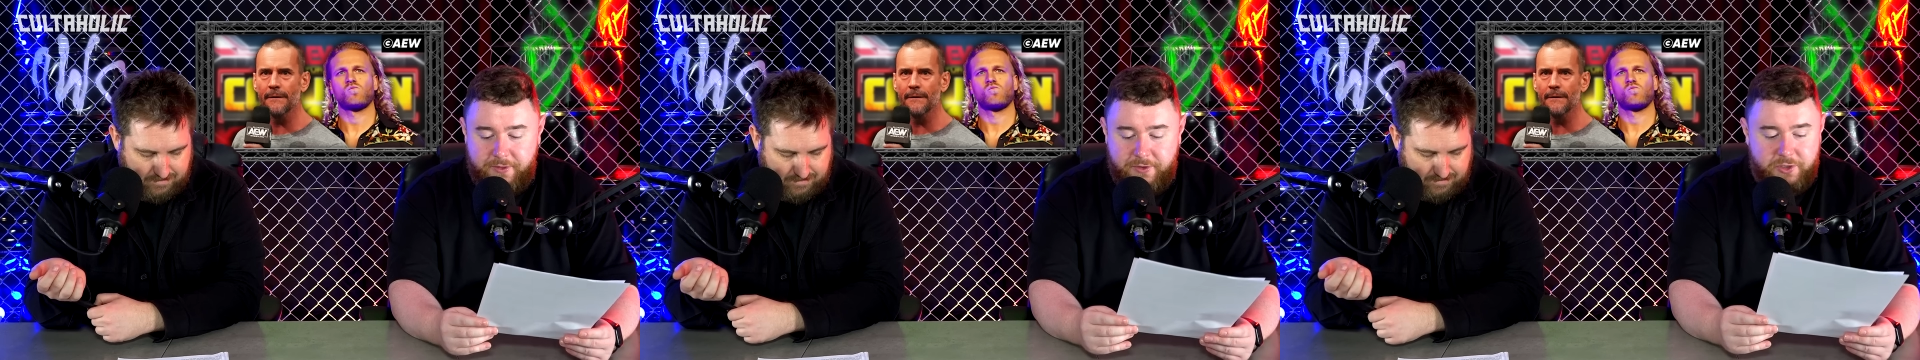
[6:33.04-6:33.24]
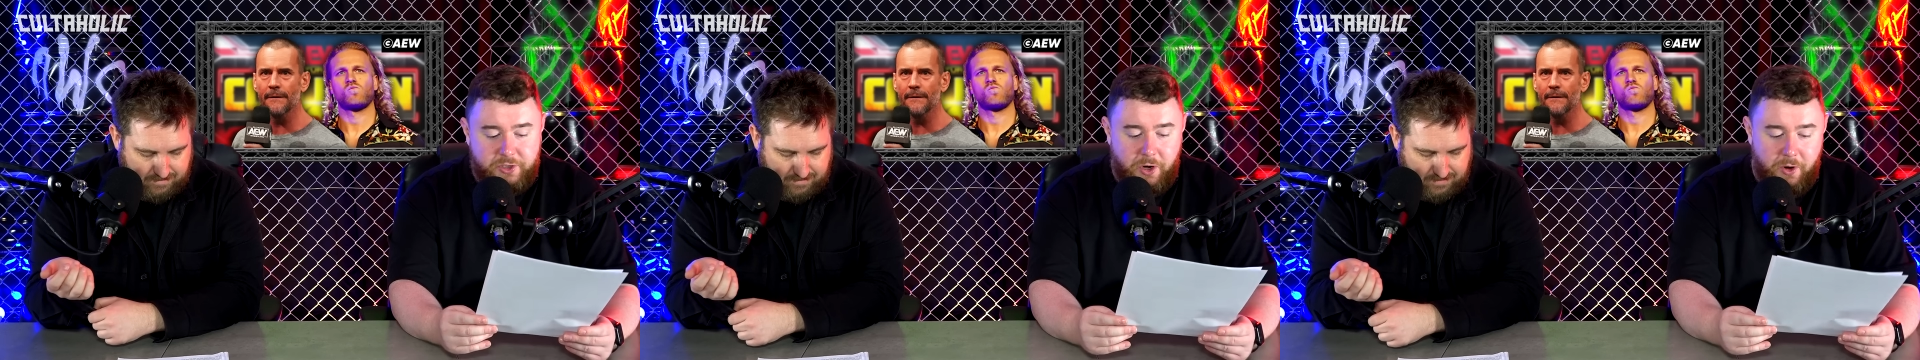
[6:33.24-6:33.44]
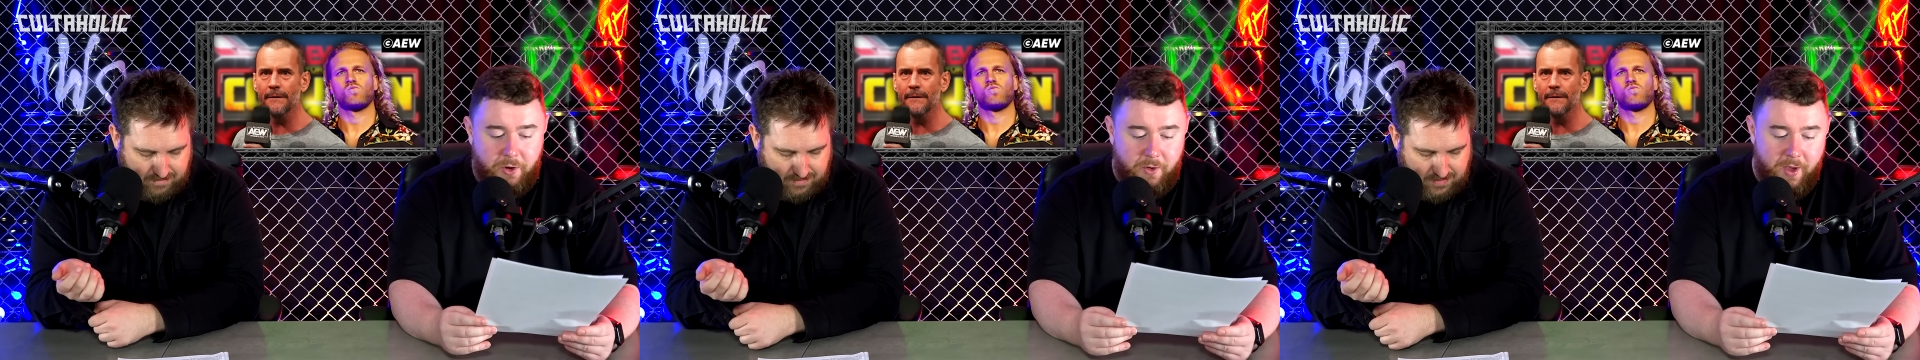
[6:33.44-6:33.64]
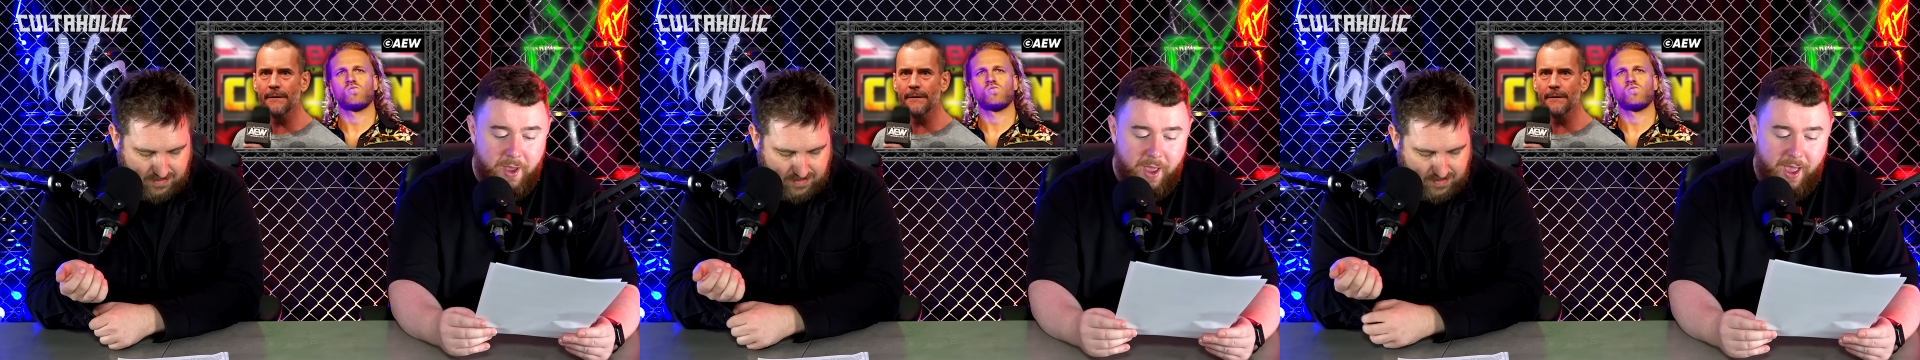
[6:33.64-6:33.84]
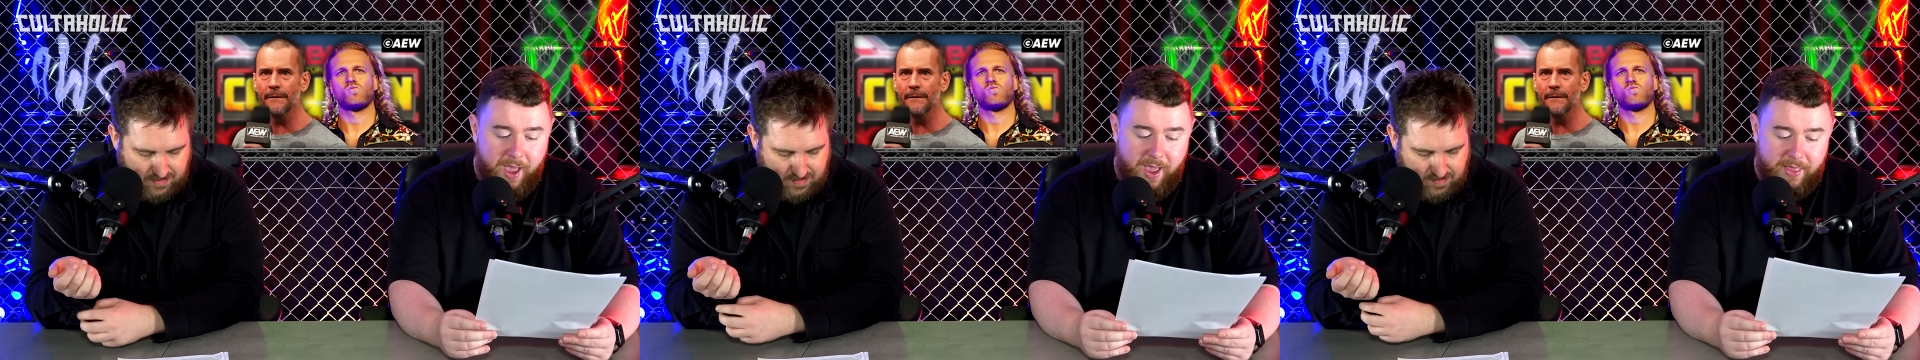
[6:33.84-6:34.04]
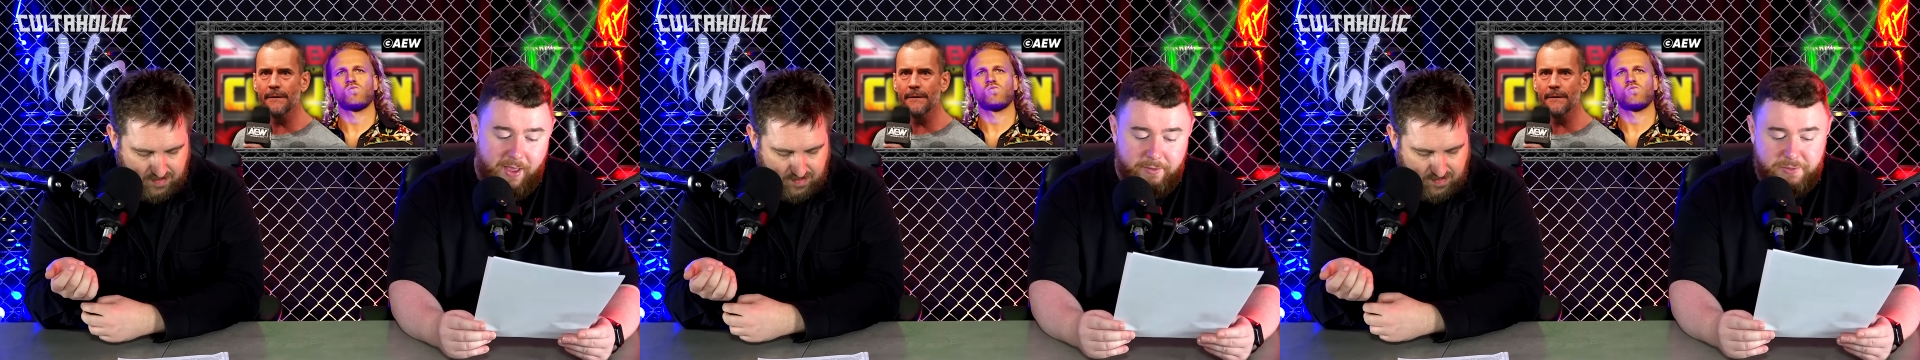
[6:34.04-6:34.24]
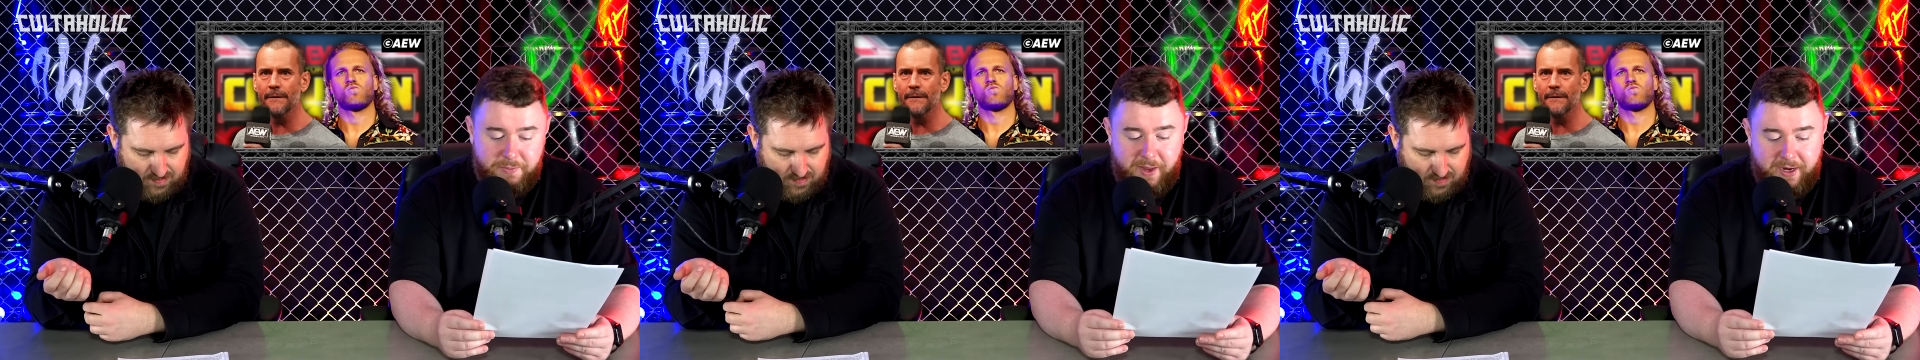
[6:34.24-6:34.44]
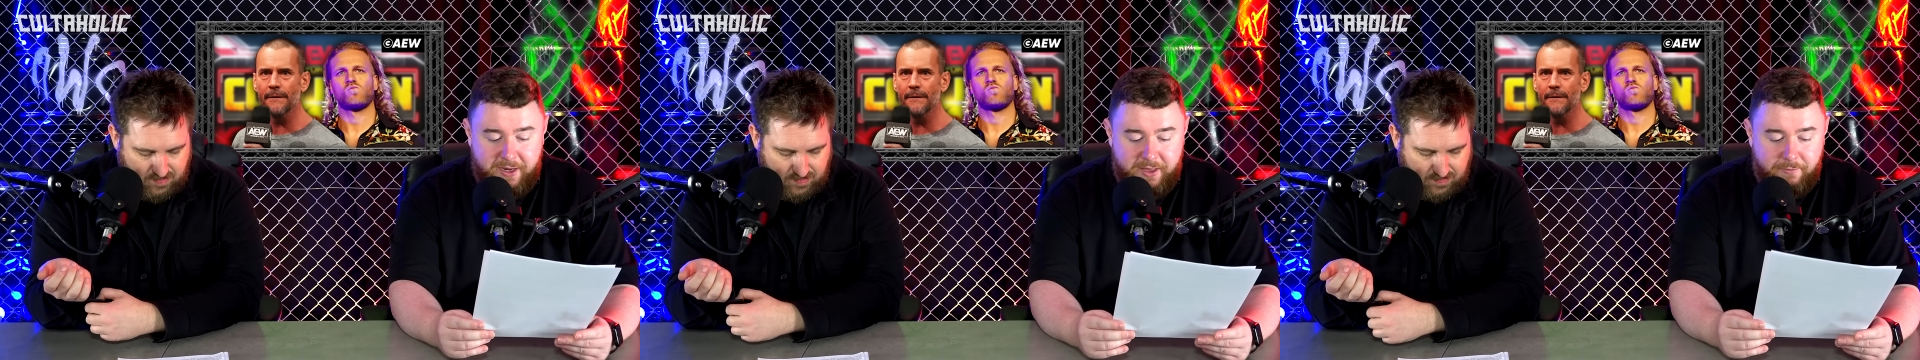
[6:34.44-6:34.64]
Speaker 1: the show, uh, that
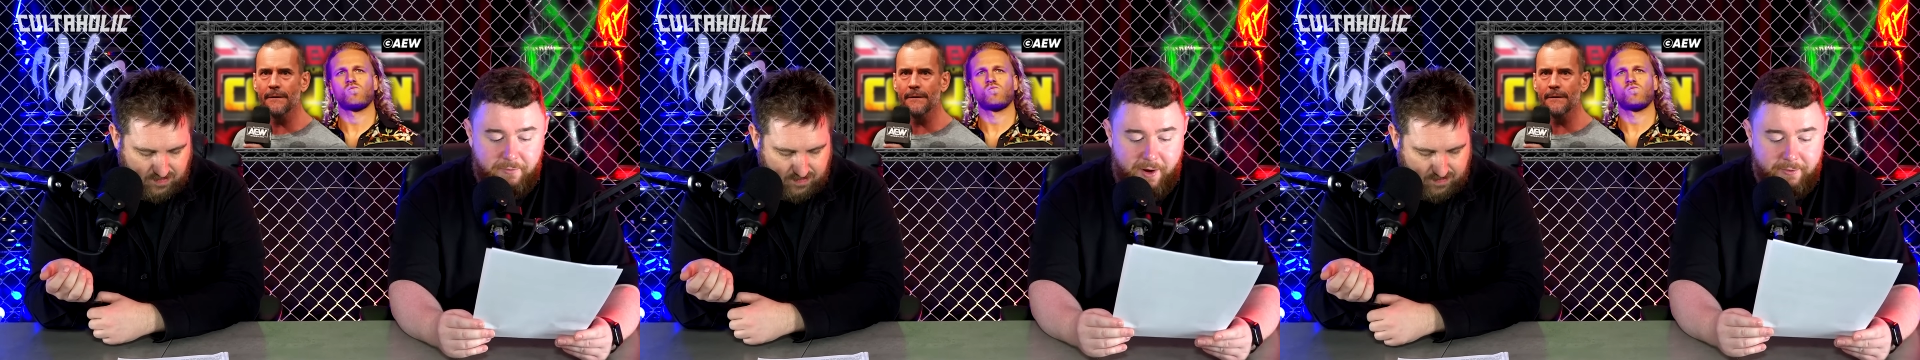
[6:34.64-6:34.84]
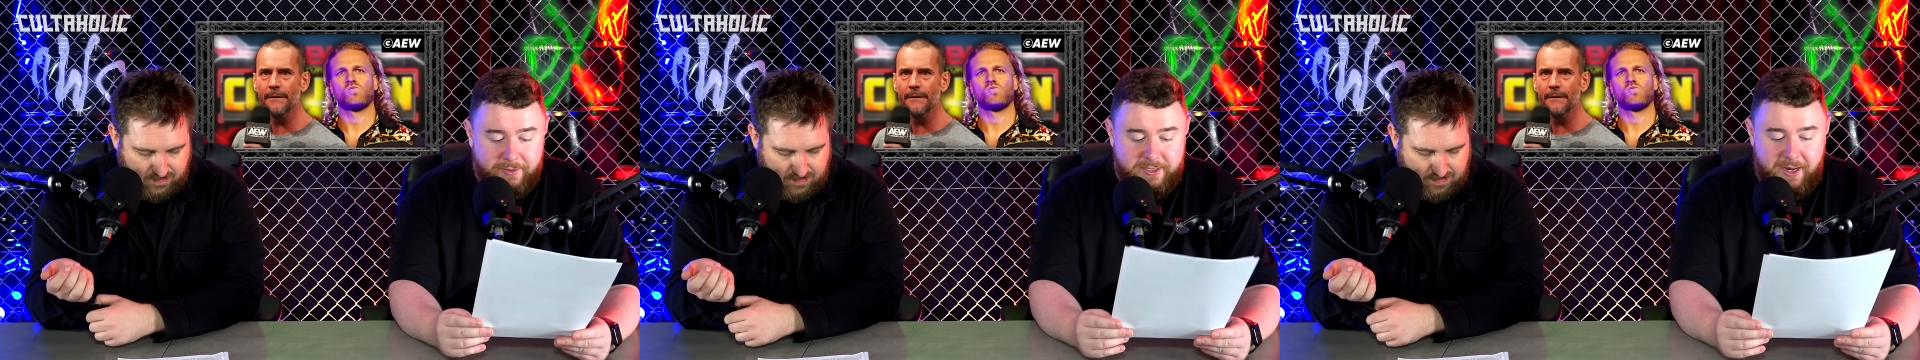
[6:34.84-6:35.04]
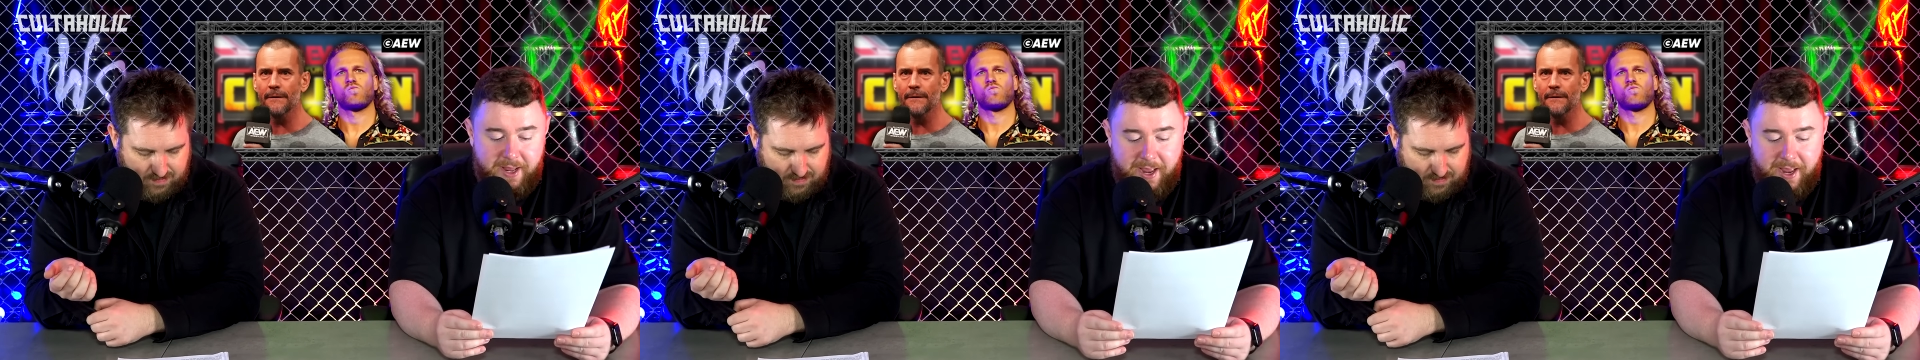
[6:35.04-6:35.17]
was making the rounds in